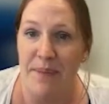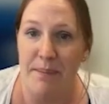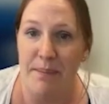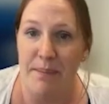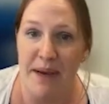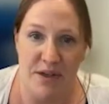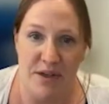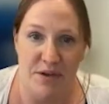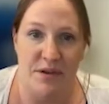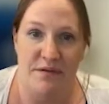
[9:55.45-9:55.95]

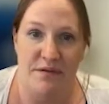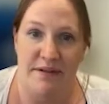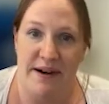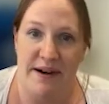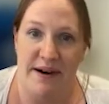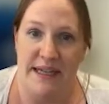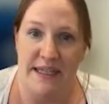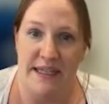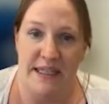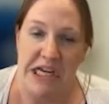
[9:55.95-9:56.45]
Make sure the
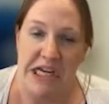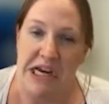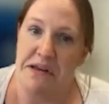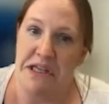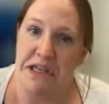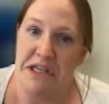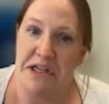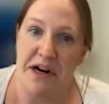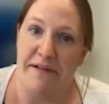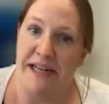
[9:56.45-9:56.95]
requests go
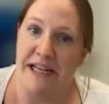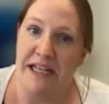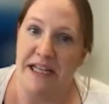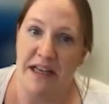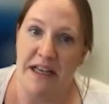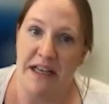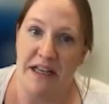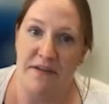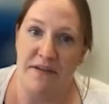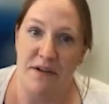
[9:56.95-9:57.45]
in the diary,
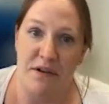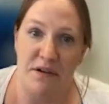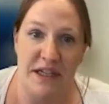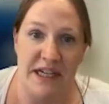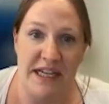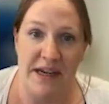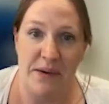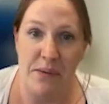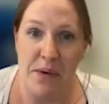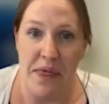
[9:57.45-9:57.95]
and if you're
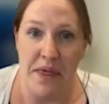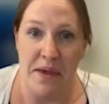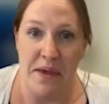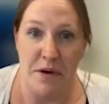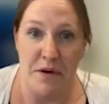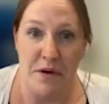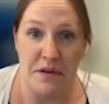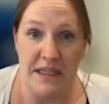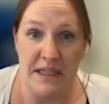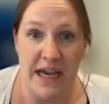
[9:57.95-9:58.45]
dealing with
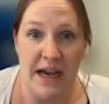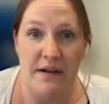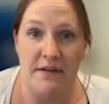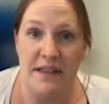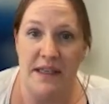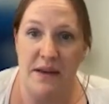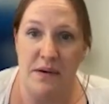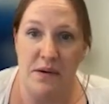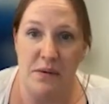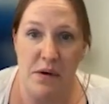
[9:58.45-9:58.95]
them
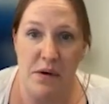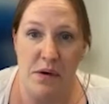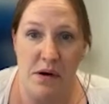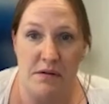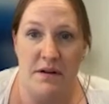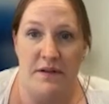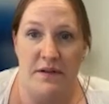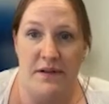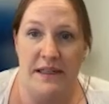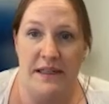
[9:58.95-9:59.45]
yourselves, then
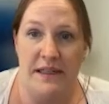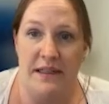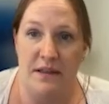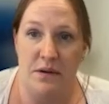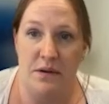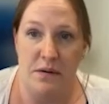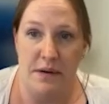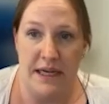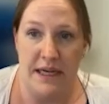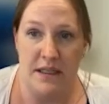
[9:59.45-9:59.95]
our advice
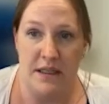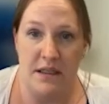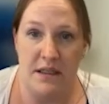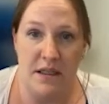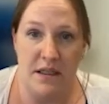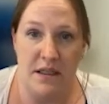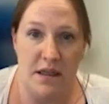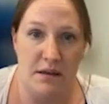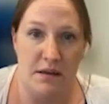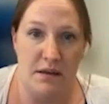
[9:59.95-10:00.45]
is always
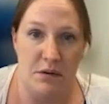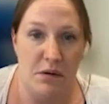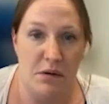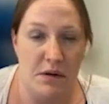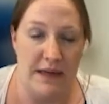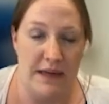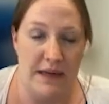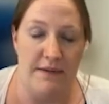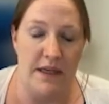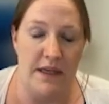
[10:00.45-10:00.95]
to
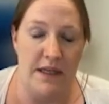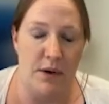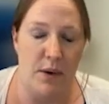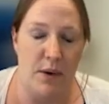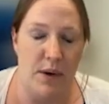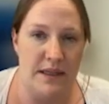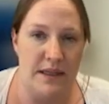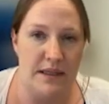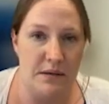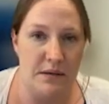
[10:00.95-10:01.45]
not leave these
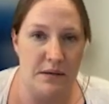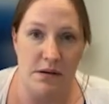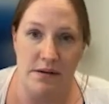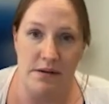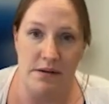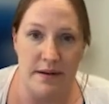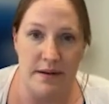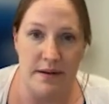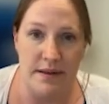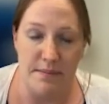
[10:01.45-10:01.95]
requests till
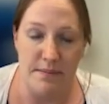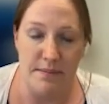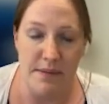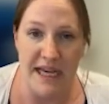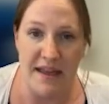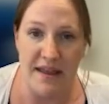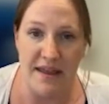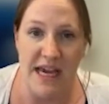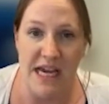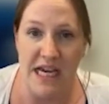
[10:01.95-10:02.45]
the last minute.